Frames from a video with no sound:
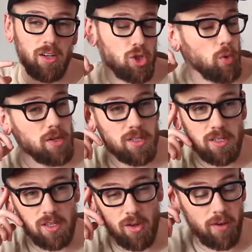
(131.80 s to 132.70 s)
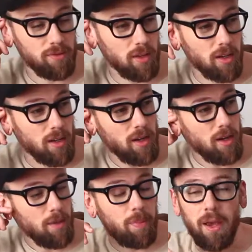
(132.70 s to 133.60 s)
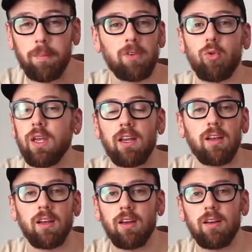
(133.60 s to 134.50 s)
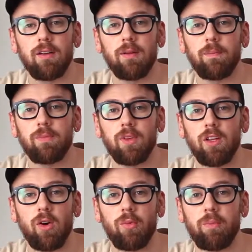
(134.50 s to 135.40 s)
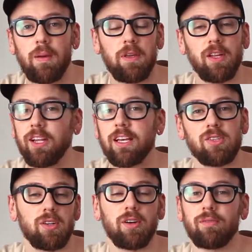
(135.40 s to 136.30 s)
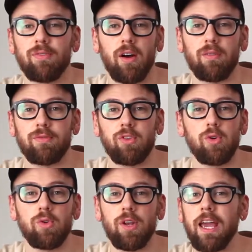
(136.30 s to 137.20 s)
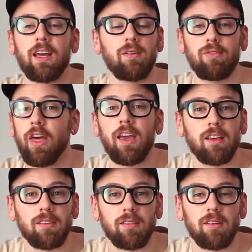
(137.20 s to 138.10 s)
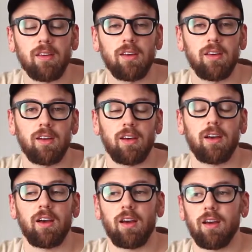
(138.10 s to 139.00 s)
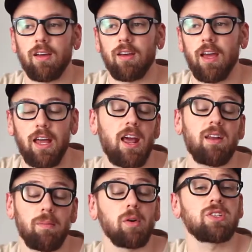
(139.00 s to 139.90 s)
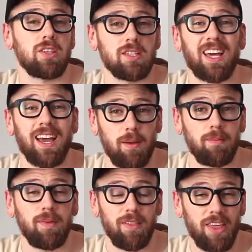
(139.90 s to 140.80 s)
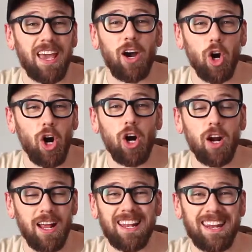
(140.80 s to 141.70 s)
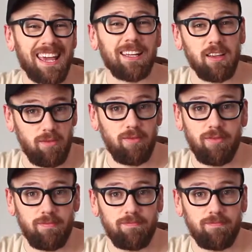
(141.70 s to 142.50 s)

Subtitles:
choices, and you have to pick between, maybe the lesser of 2 negative things. And most of the time they are negative.